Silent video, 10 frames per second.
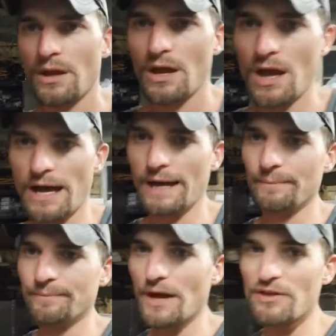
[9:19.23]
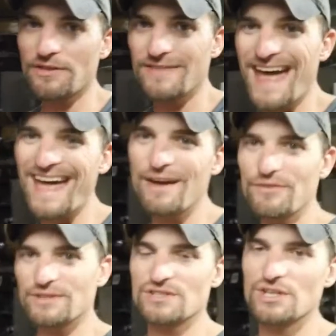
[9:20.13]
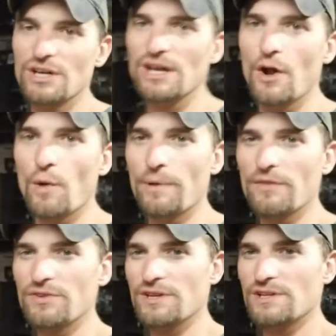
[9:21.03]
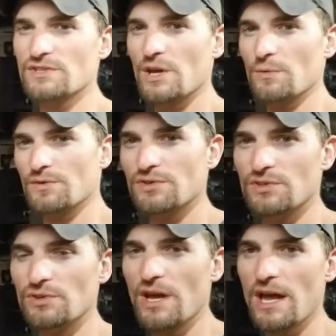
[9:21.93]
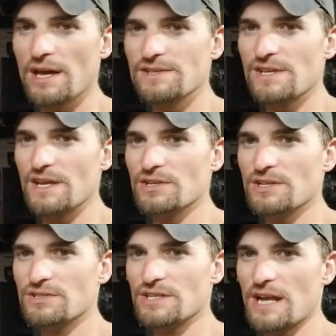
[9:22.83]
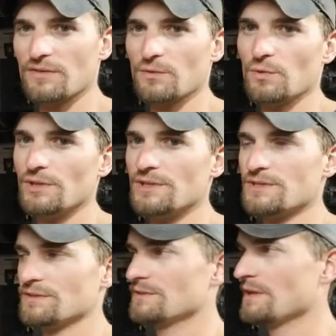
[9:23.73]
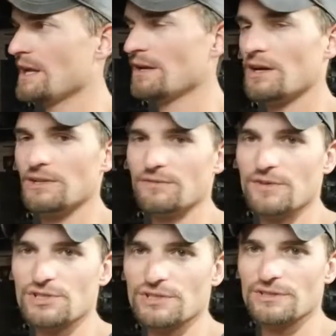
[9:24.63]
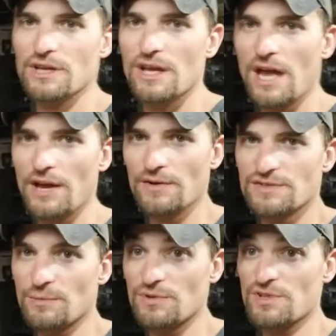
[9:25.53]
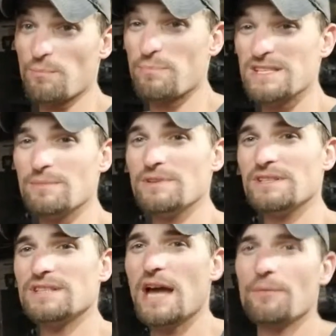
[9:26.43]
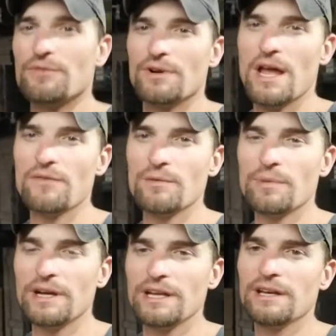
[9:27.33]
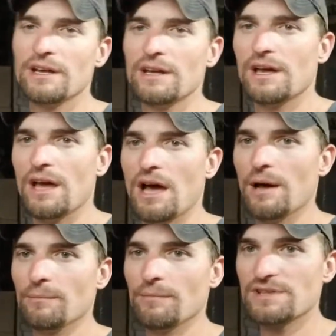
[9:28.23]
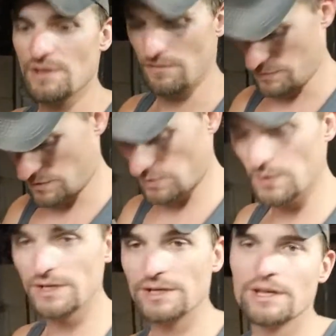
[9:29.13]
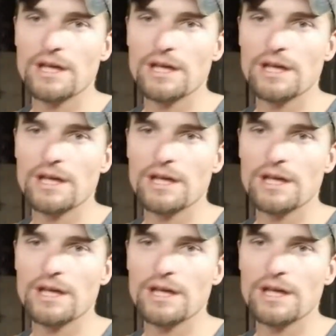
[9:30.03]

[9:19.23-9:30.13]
Other than that, everything's good. I hope everything is good with you guys, and you guys are getting out in the woods and hunting and fishing. I know summer is a busy time for everybody, myself included.